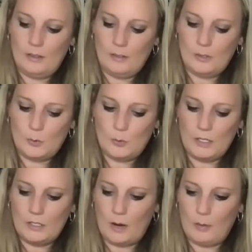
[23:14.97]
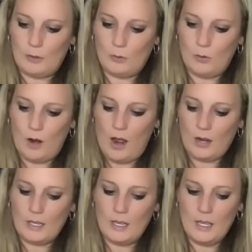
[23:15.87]
Springtime in the
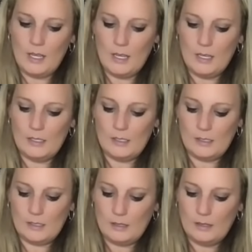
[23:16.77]
Rockies.